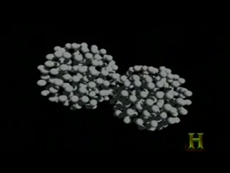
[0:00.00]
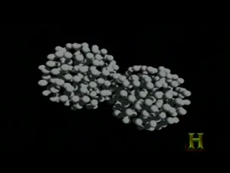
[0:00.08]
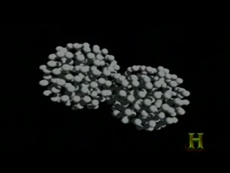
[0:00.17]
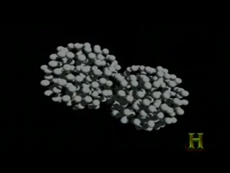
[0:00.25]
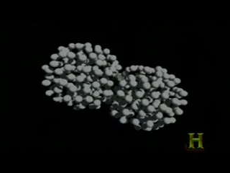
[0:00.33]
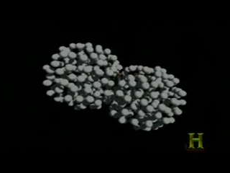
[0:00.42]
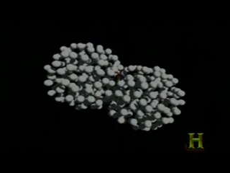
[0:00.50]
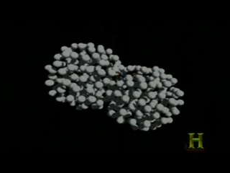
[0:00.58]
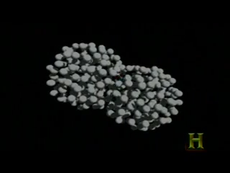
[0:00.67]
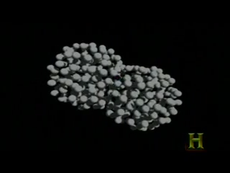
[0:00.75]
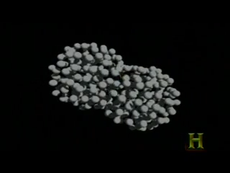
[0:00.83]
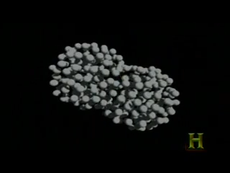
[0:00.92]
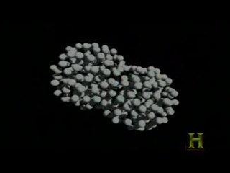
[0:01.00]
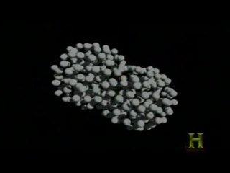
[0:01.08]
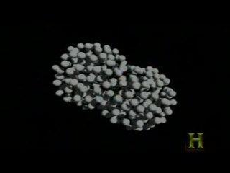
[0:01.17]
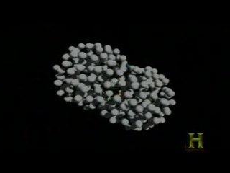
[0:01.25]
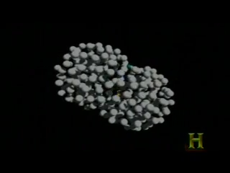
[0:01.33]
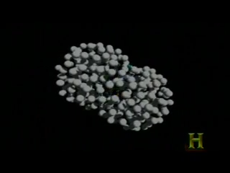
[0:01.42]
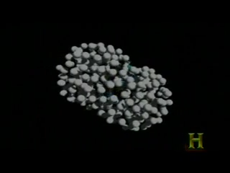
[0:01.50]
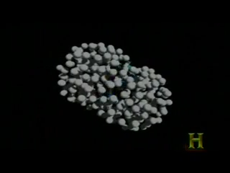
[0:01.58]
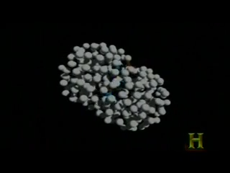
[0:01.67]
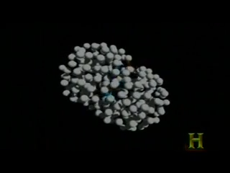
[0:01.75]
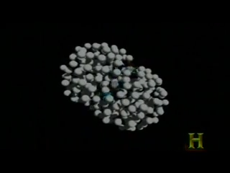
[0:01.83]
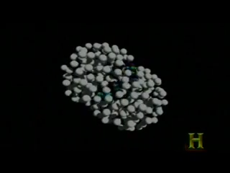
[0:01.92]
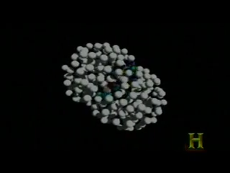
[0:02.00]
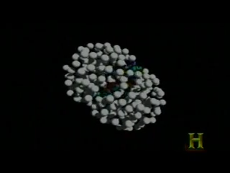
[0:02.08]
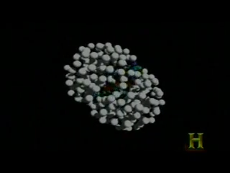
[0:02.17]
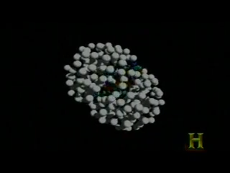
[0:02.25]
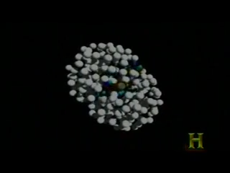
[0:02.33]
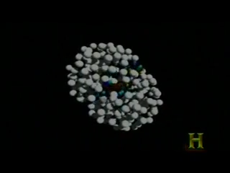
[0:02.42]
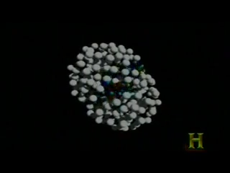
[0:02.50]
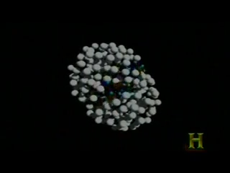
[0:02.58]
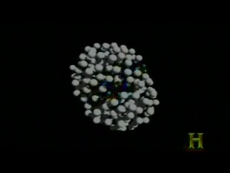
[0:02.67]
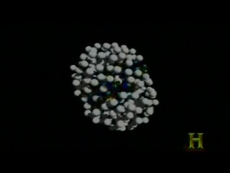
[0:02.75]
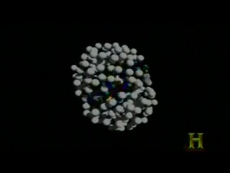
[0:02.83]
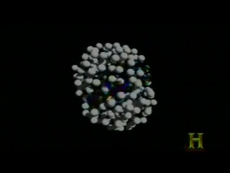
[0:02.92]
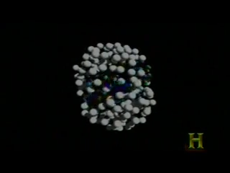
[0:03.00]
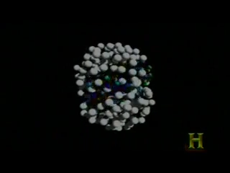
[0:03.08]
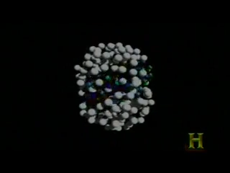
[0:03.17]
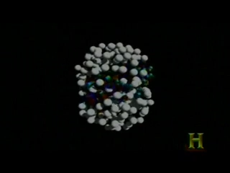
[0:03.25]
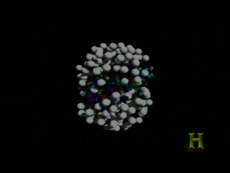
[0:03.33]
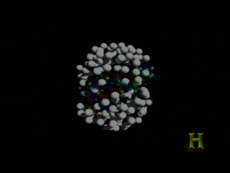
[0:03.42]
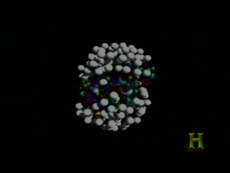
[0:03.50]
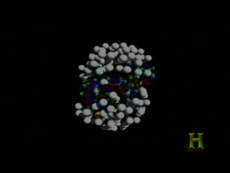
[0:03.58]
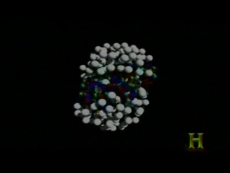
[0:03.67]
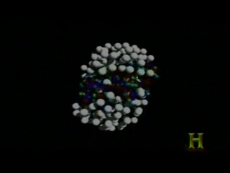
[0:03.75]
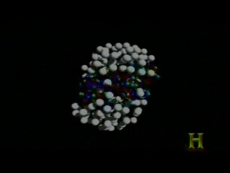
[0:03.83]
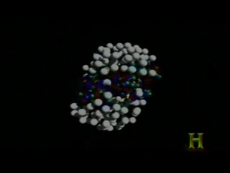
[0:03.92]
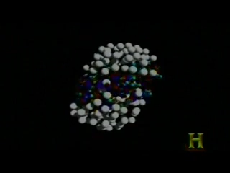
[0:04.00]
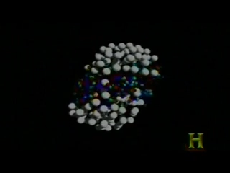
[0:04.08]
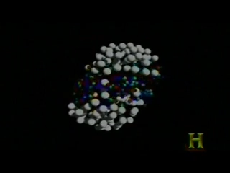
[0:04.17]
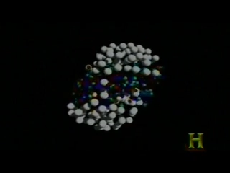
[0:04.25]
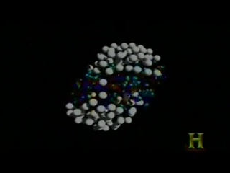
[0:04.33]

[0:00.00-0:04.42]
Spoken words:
No face is visible, so there are no lips to read.